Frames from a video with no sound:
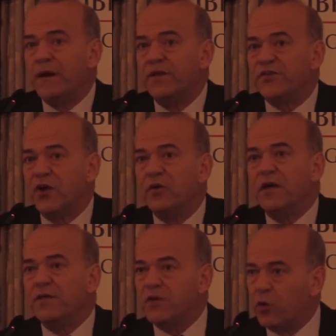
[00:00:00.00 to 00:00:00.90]
And so
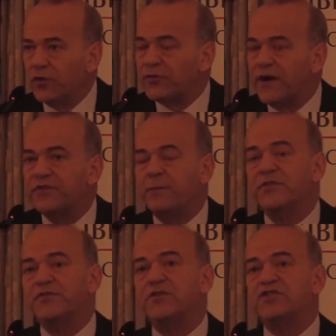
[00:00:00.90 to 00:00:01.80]
the authorised
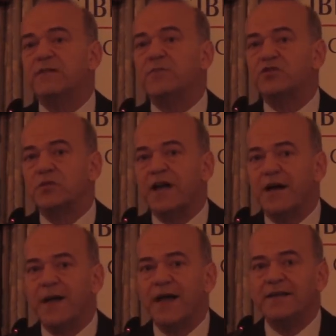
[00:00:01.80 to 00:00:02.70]
sponsor regime, which will
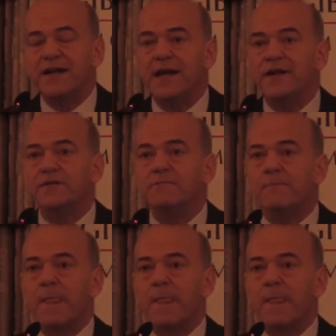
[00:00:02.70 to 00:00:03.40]
come hand in hand